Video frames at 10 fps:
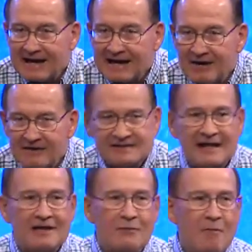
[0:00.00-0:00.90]
And the other side
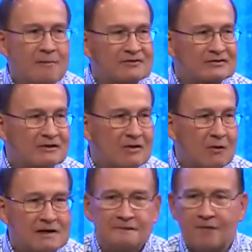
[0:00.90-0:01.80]
of the wall, people start
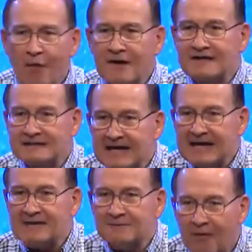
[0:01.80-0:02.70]
going,
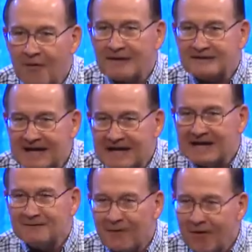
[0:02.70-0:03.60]
14,
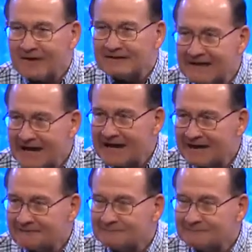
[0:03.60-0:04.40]
14, 14.